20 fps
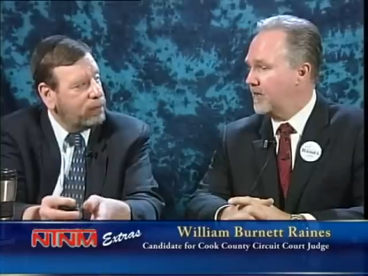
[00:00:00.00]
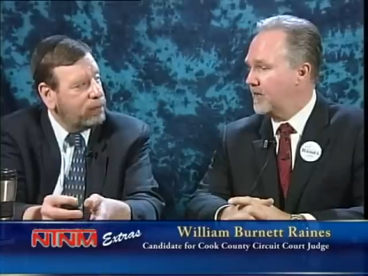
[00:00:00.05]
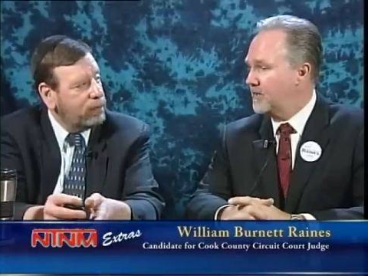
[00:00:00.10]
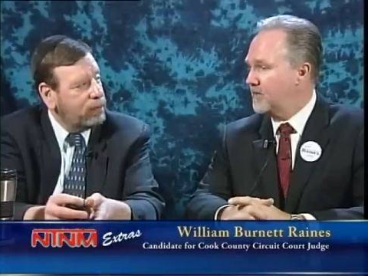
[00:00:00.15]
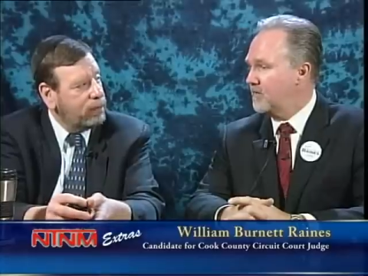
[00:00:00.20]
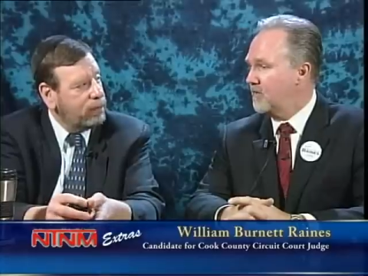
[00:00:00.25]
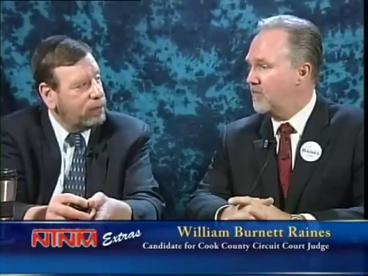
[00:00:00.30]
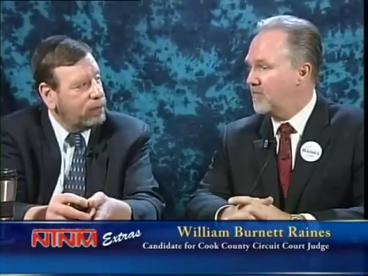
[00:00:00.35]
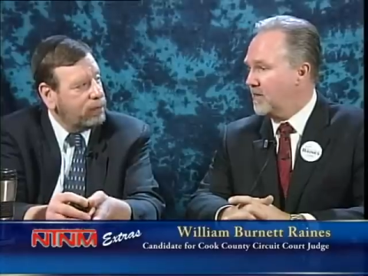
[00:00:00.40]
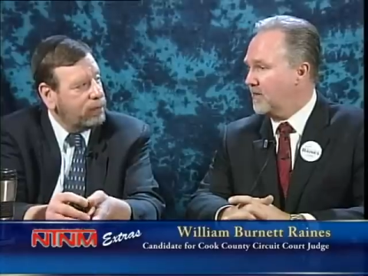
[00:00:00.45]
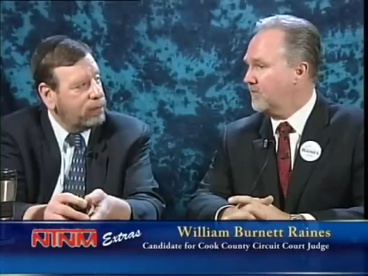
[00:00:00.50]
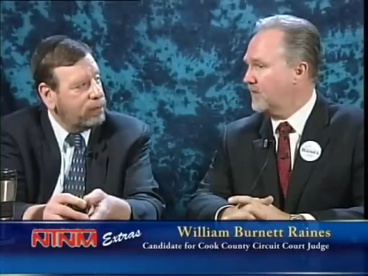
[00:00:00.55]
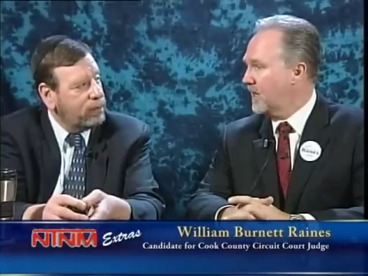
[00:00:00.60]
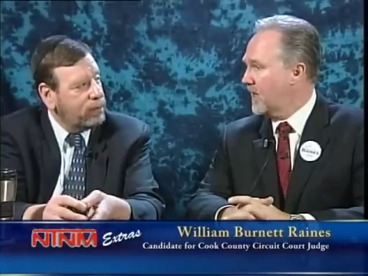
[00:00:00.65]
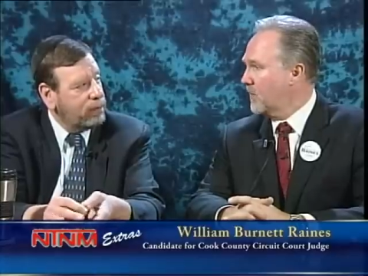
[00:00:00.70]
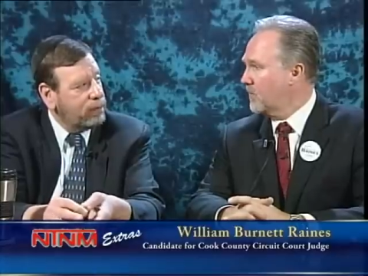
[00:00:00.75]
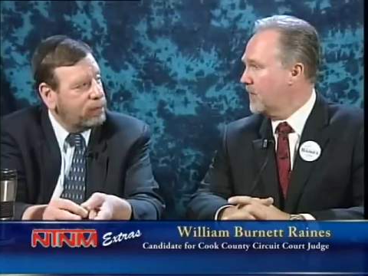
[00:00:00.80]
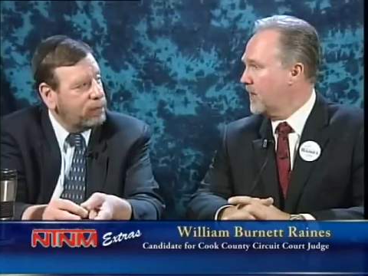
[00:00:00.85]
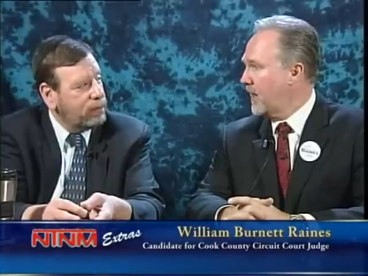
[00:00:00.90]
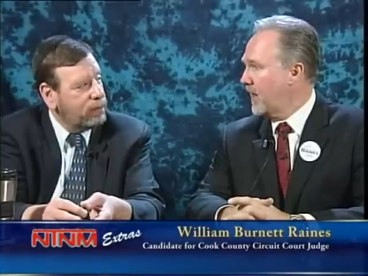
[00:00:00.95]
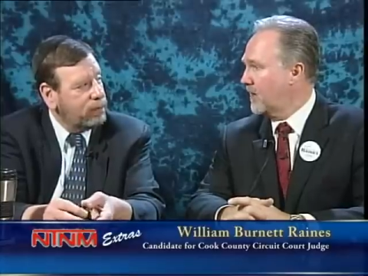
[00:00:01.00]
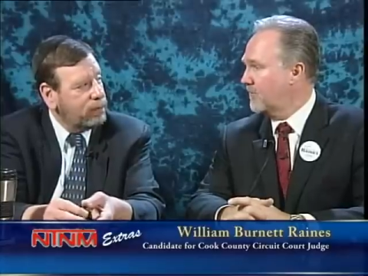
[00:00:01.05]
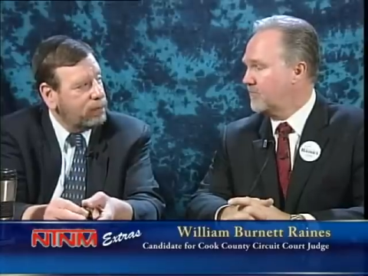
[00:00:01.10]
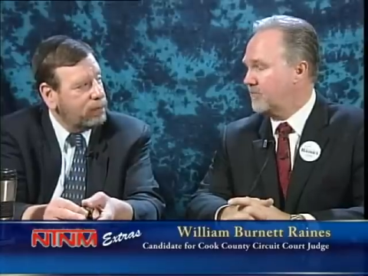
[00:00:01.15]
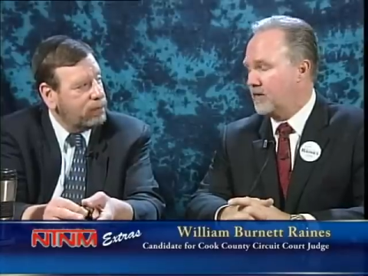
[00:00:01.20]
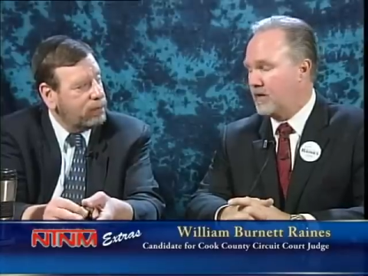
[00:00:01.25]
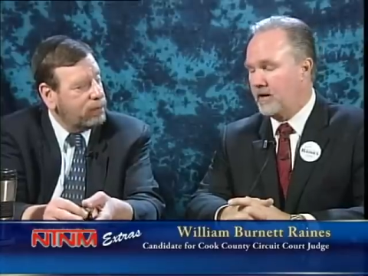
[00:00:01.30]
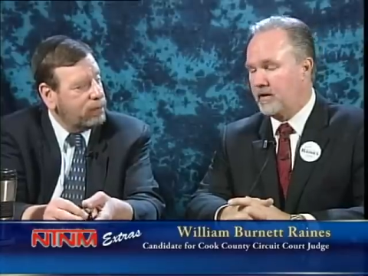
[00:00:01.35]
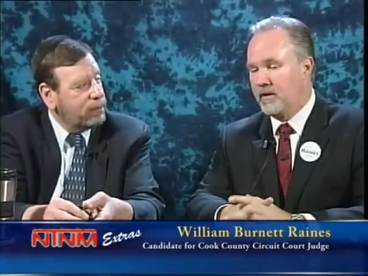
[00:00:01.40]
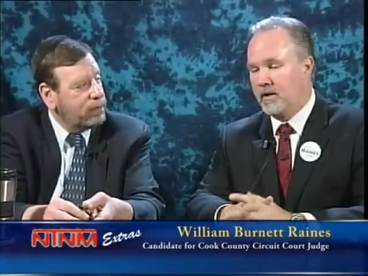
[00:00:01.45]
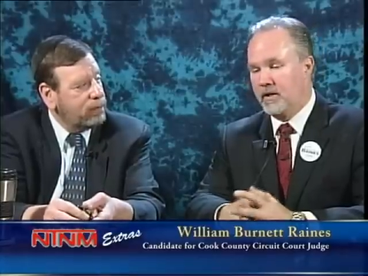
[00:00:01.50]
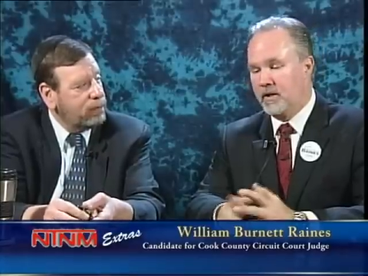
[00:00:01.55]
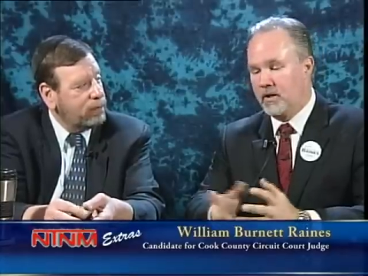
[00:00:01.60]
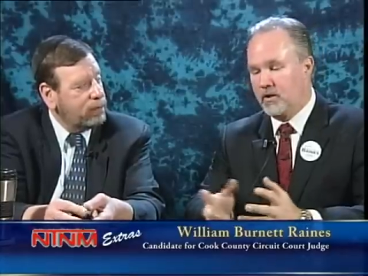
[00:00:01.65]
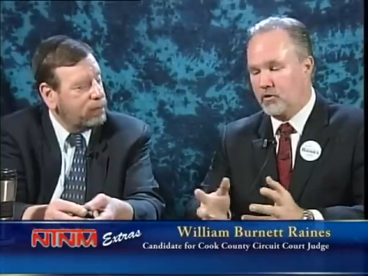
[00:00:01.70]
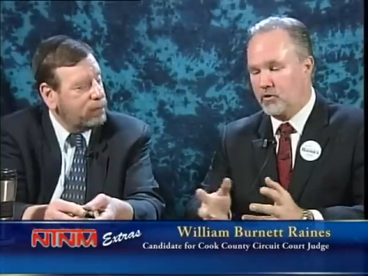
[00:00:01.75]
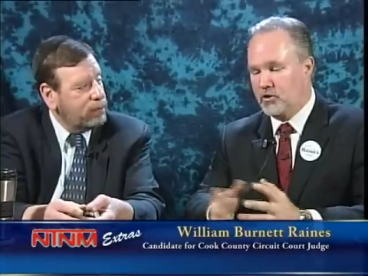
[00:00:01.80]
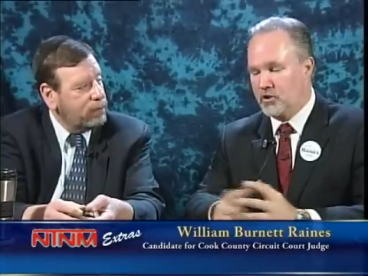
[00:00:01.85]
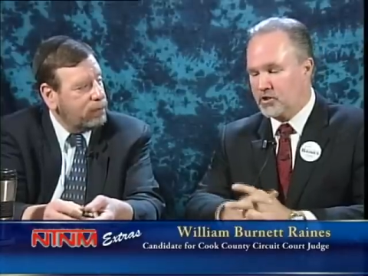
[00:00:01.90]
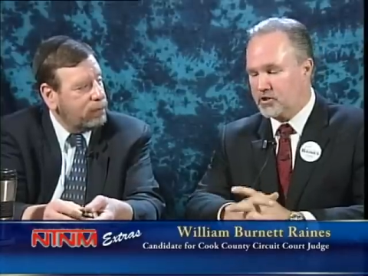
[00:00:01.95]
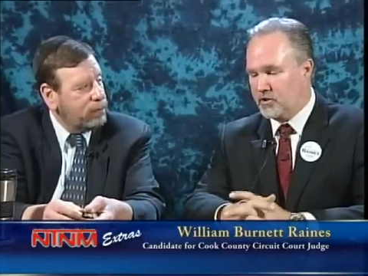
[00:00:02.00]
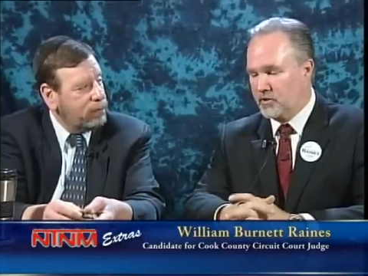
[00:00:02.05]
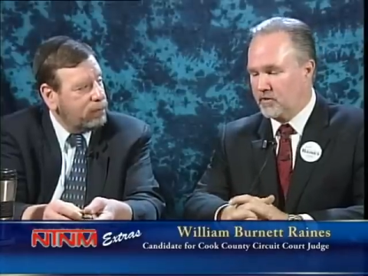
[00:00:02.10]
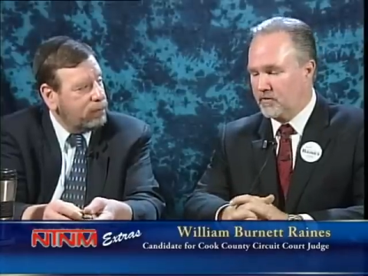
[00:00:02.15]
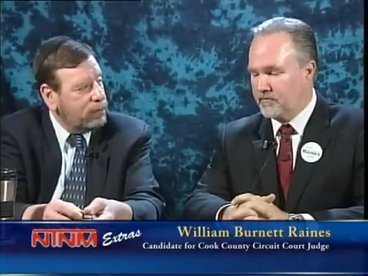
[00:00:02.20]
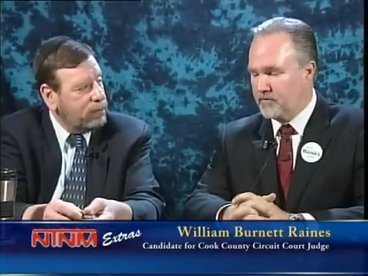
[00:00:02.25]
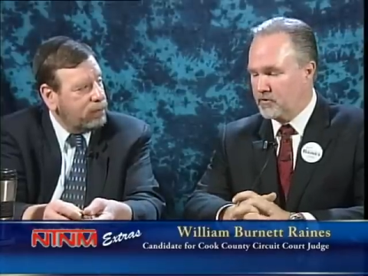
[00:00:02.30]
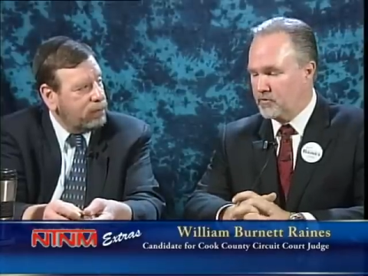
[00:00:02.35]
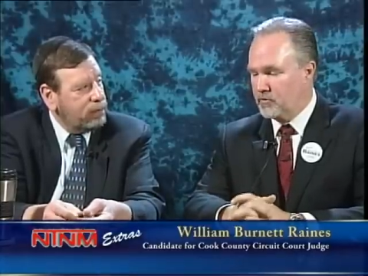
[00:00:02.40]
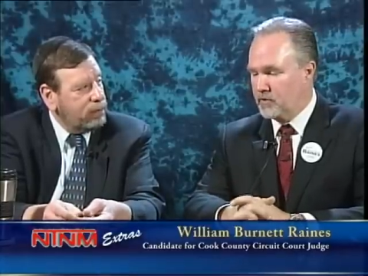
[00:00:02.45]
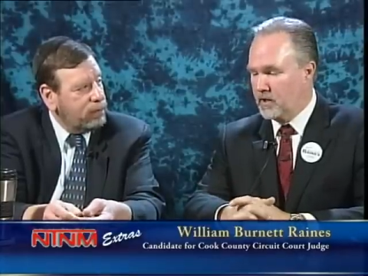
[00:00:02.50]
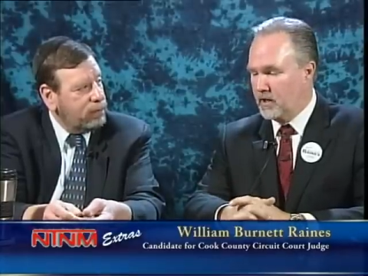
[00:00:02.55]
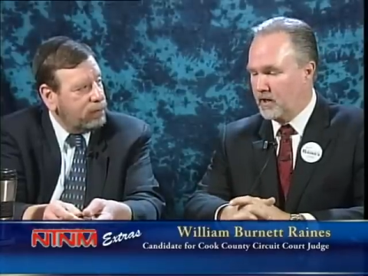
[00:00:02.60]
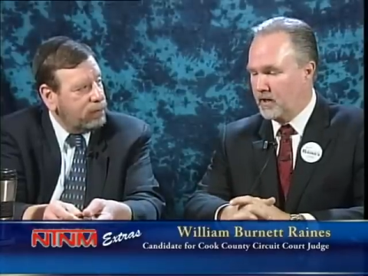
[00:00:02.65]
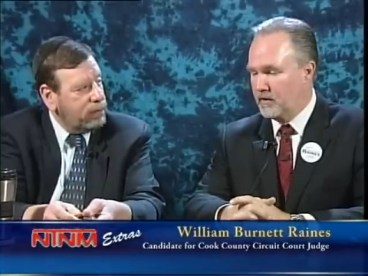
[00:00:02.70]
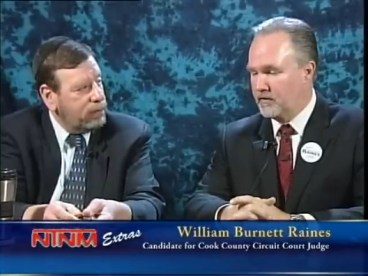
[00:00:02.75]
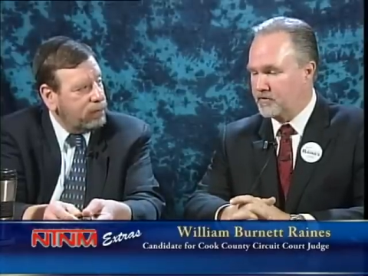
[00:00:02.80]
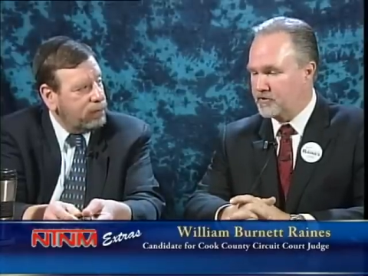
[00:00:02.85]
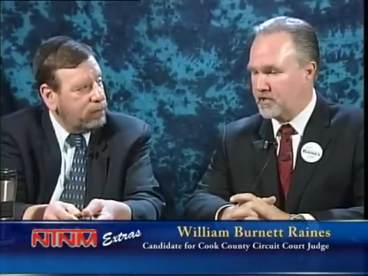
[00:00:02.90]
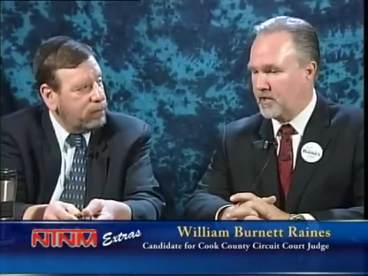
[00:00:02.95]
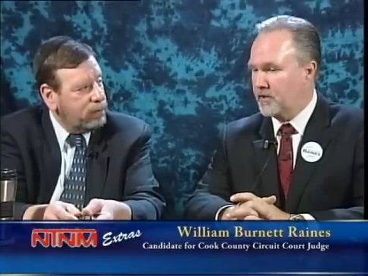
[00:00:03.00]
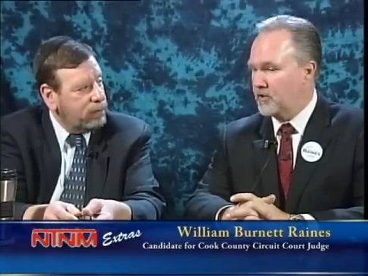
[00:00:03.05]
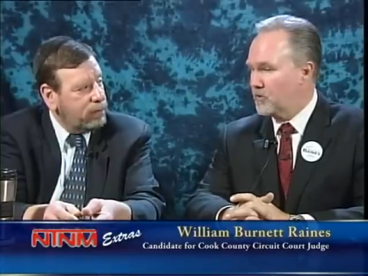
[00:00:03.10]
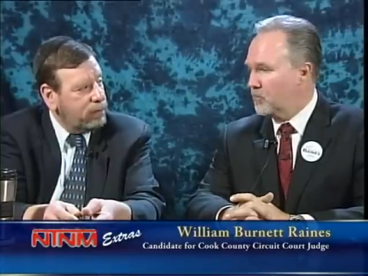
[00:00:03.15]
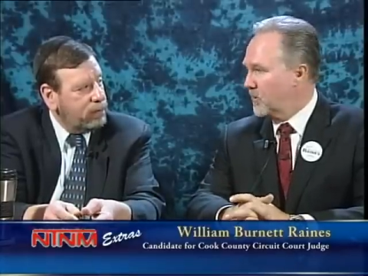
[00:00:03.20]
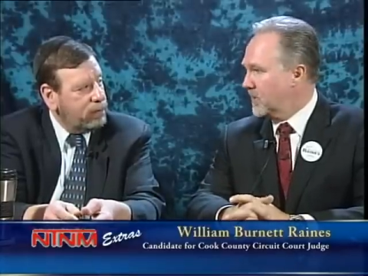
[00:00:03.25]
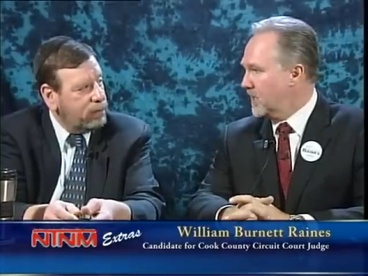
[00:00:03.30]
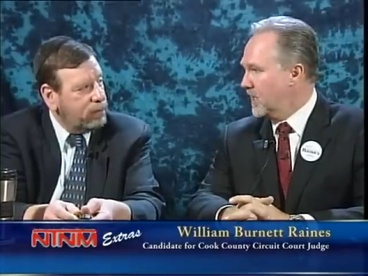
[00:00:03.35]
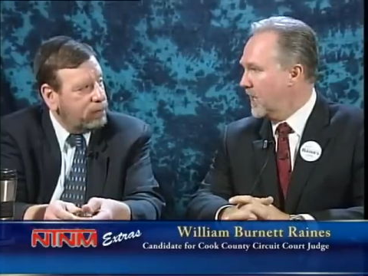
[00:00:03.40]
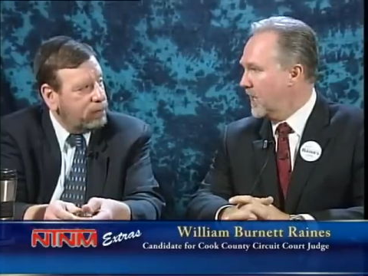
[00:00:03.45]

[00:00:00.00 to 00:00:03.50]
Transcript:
Speaker 1: I didn't think that I would have. Uh, you just interviewed uh, Senator Ricky